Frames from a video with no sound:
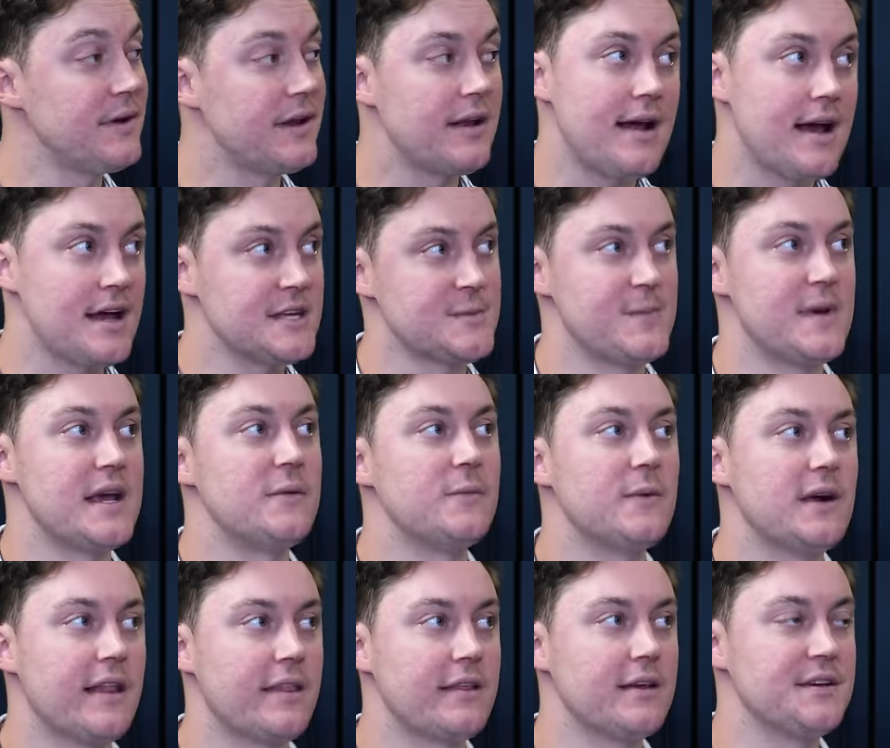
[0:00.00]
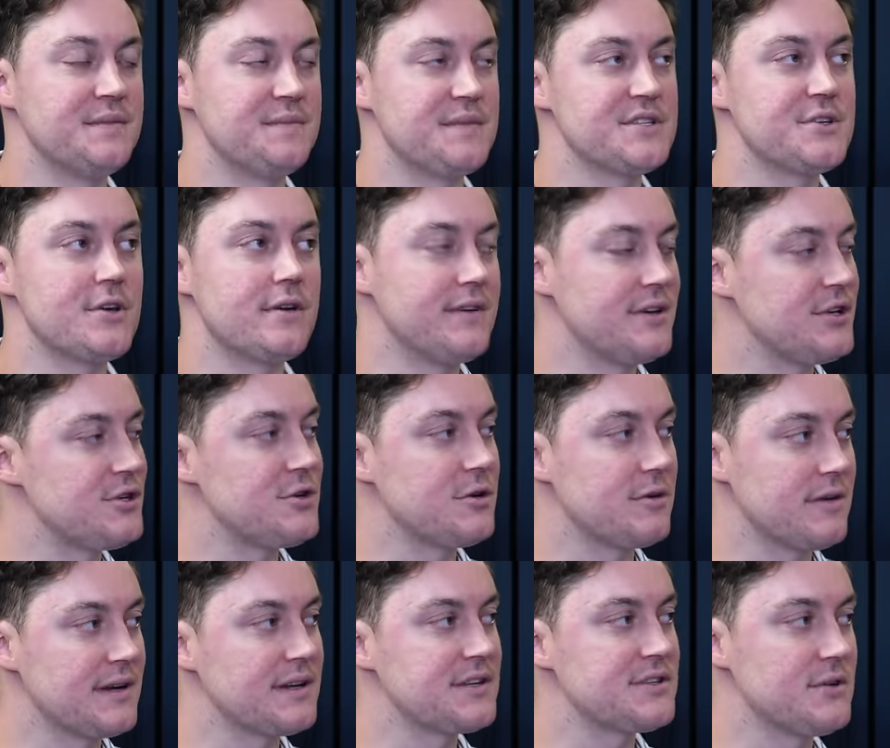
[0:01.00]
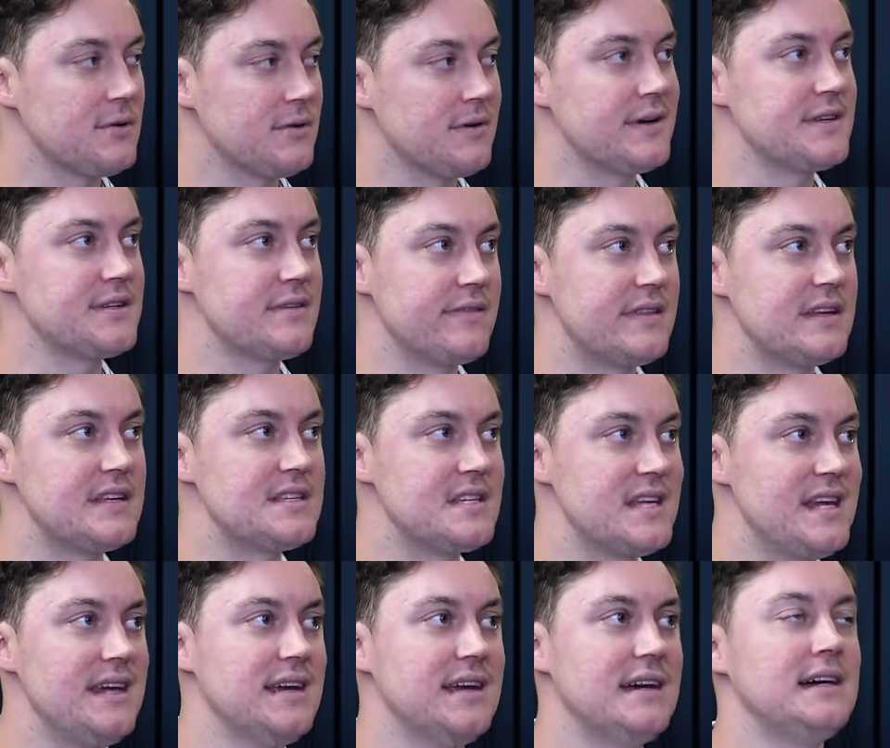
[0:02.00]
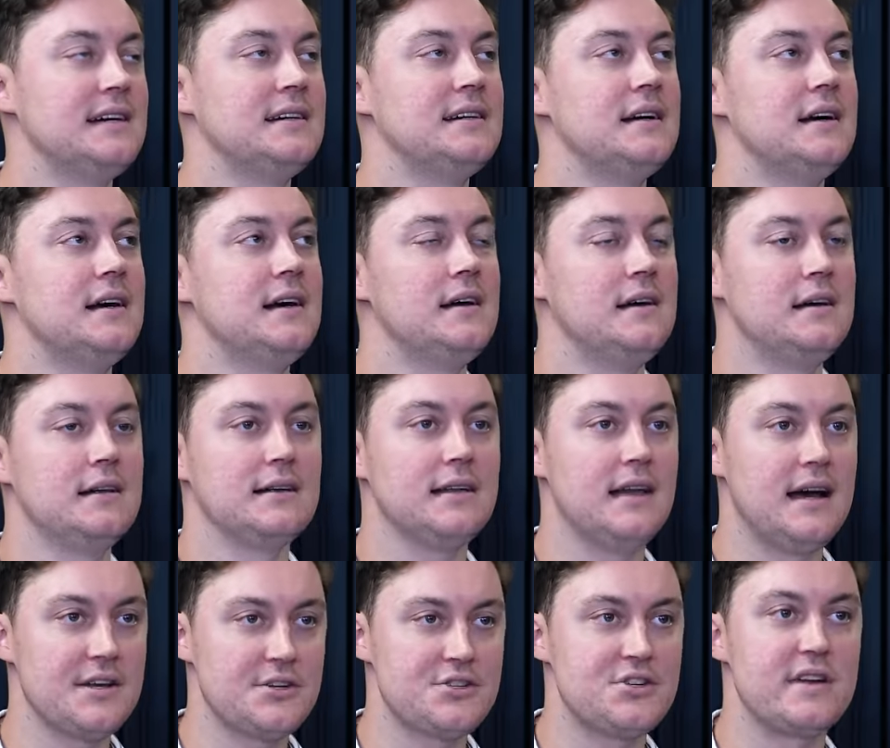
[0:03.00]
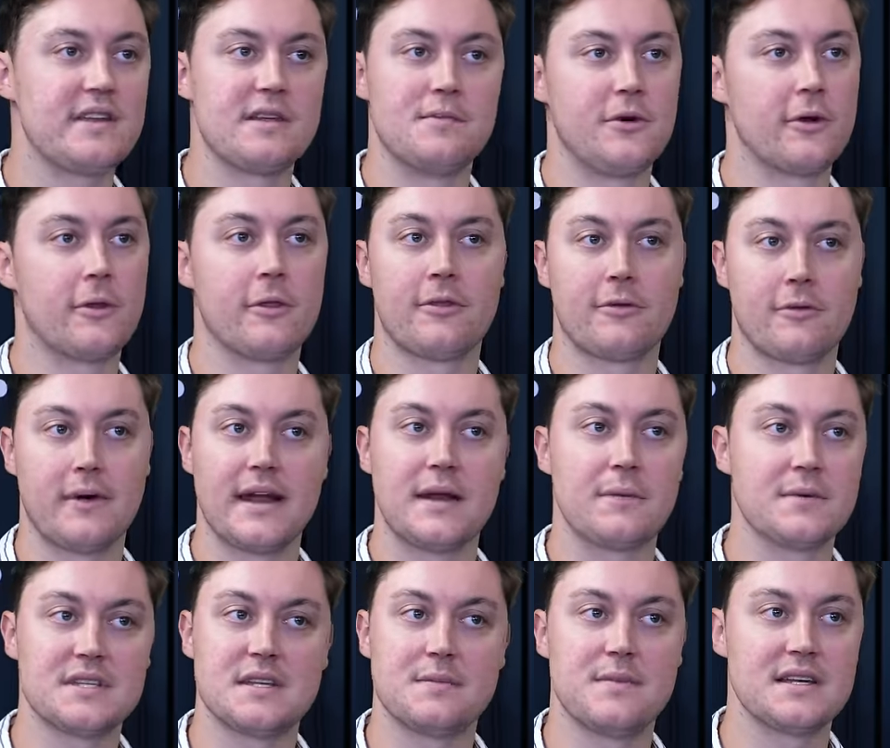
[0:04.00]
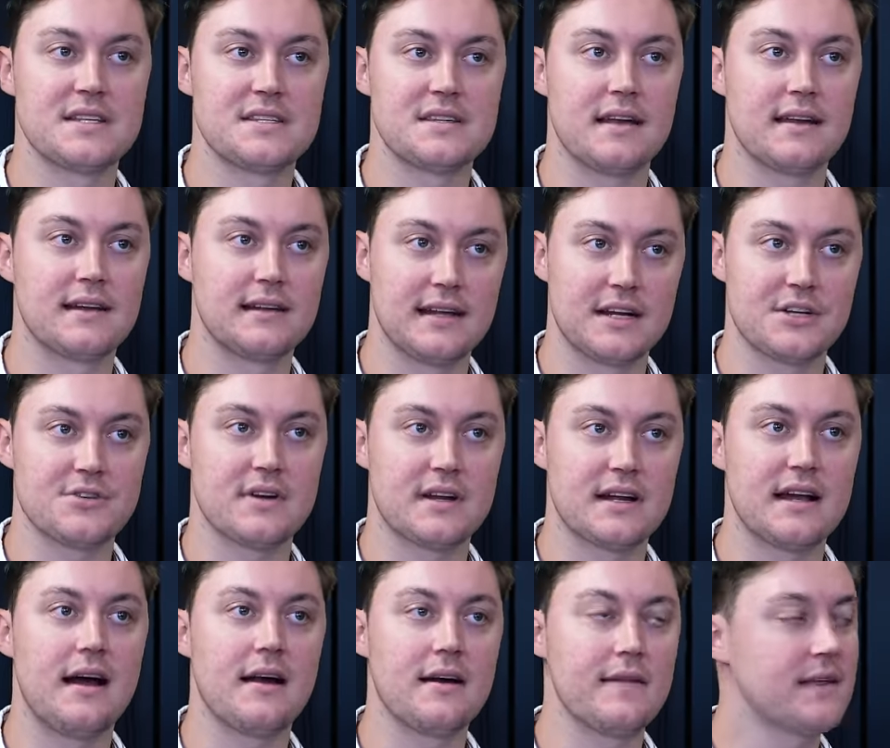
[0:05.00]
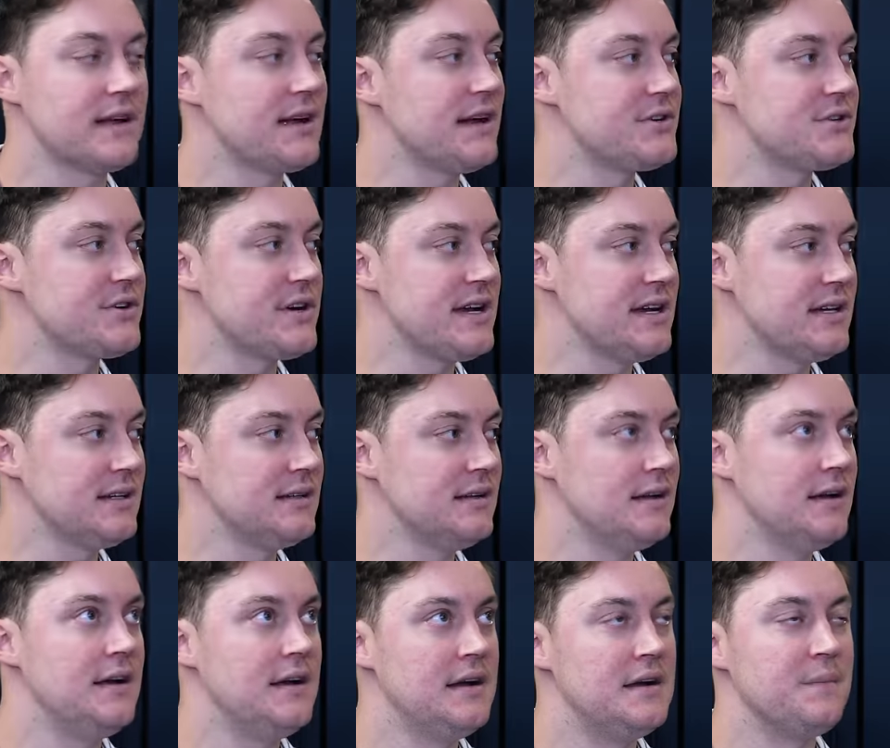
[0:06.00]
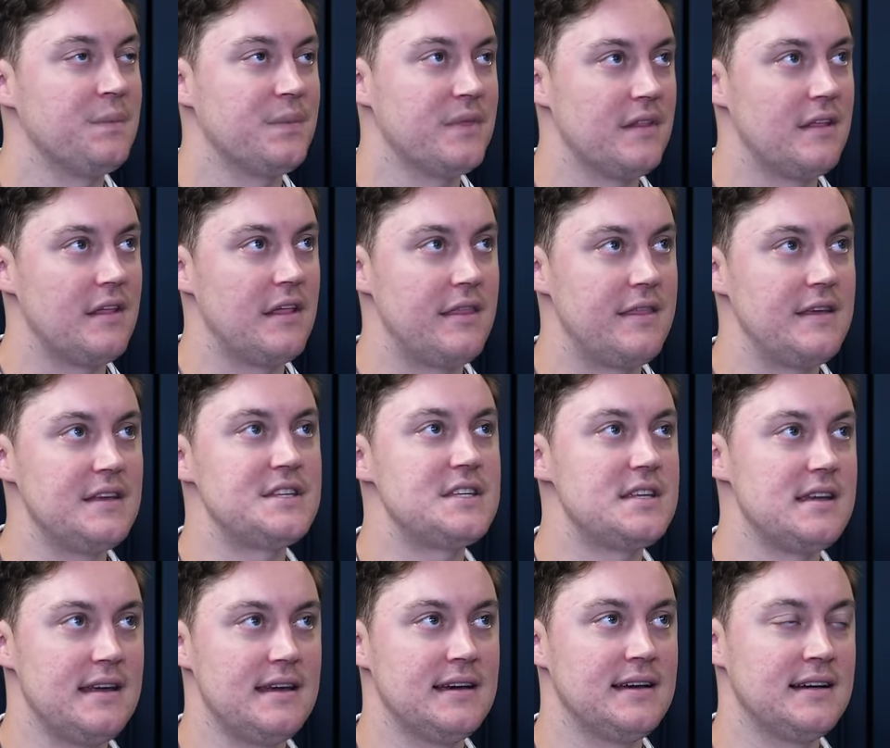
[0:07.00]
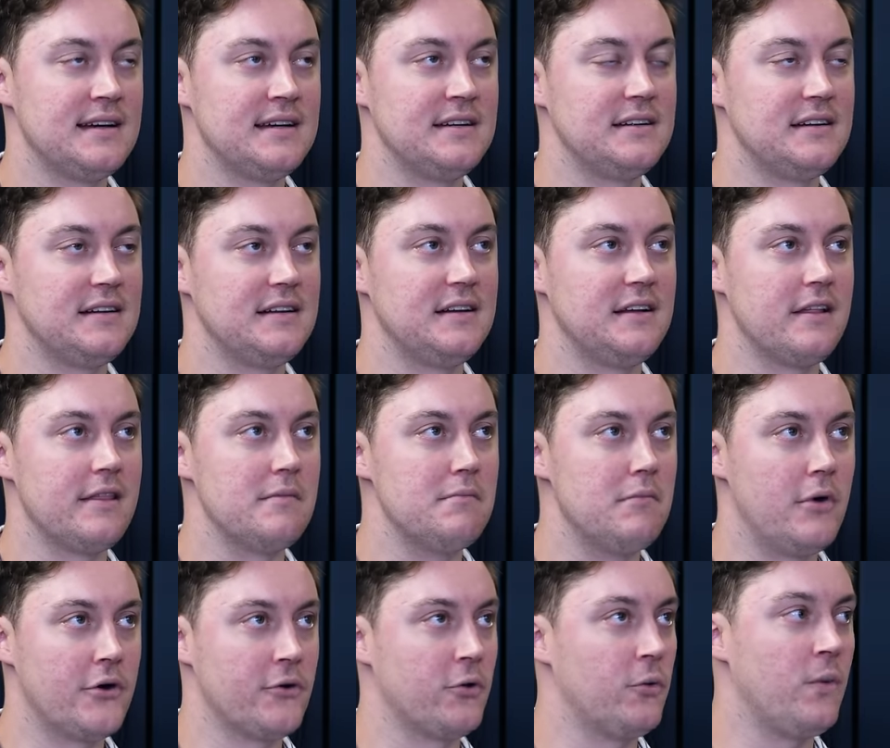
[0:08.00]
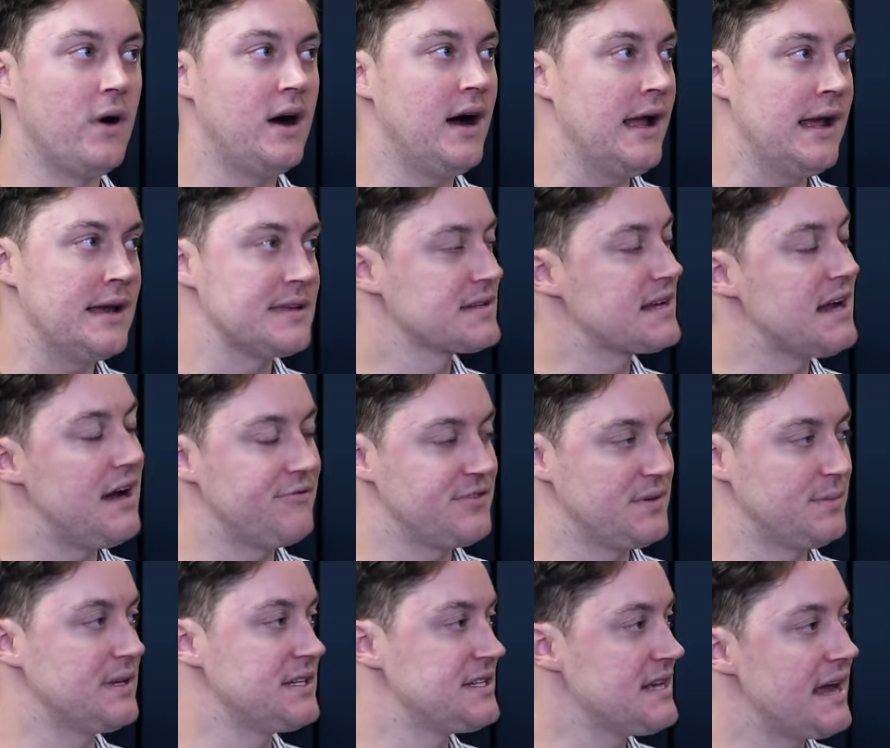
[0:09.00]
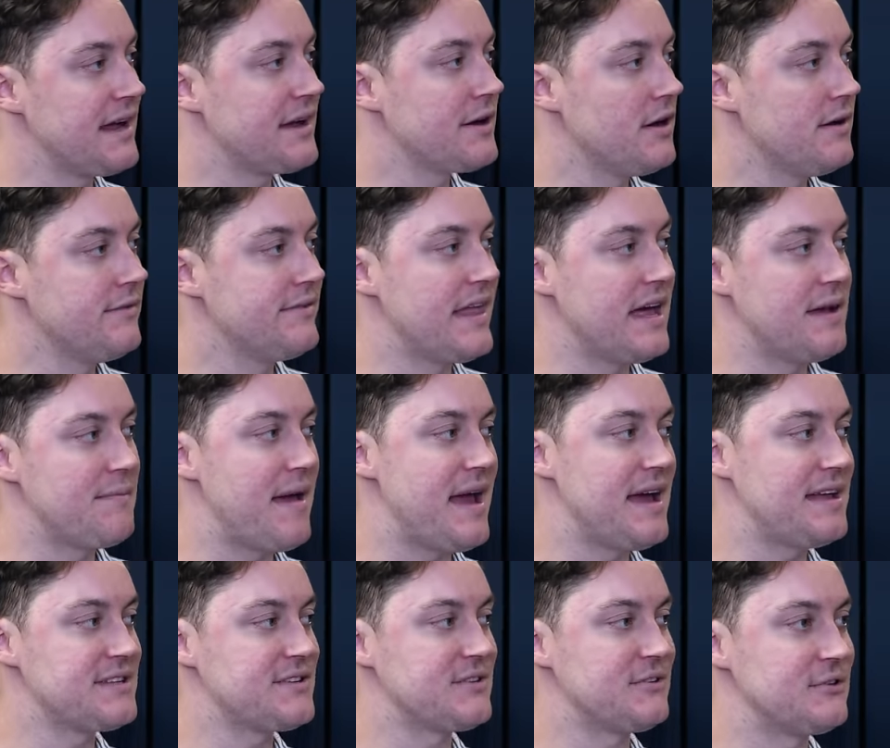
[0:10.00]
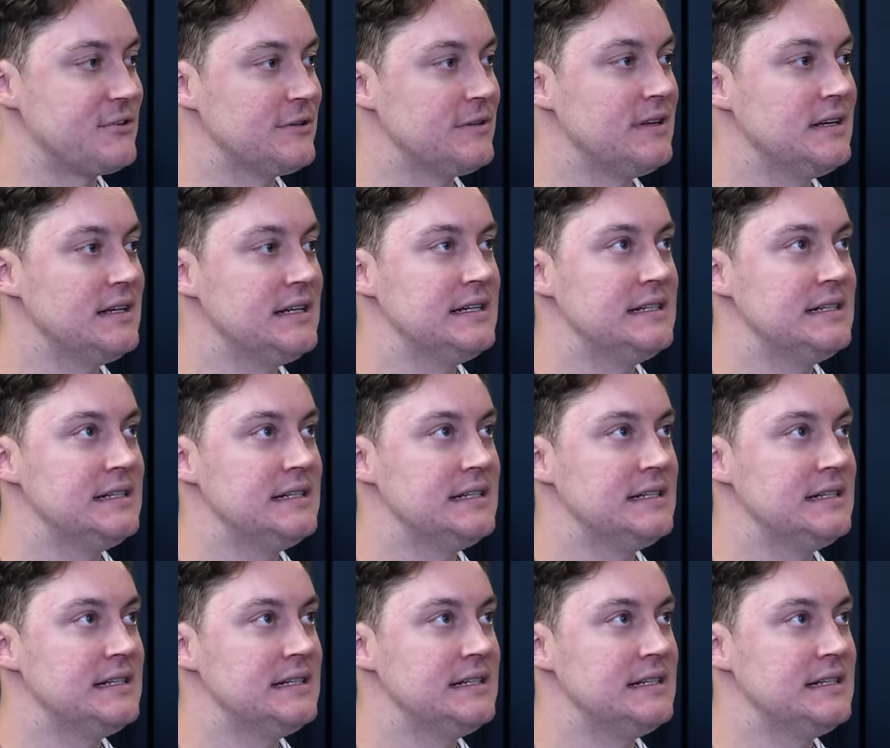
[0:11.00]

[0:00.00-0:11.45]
but it has been one of the, the sort of enduring stories of this year. Last year, the Model three was the best-selling electric car in the country. This year, the Model Y has comfortably taken over that mantle.